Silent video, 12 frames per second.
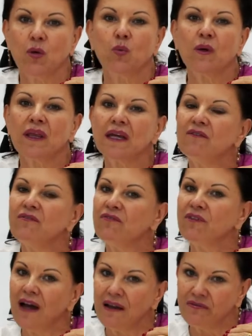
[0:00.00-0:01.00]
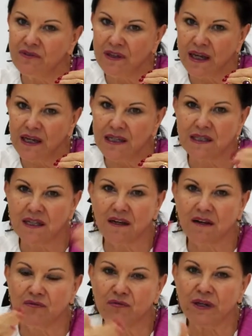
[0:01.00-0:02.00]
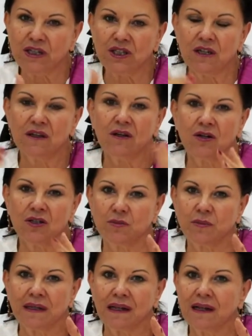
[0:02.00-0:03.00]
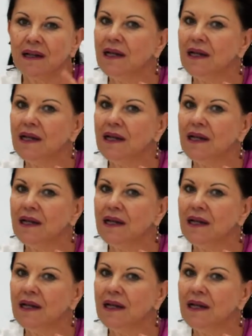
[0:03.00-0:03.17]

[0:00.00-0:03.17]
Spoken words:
Within 5 days of reaching the hospital,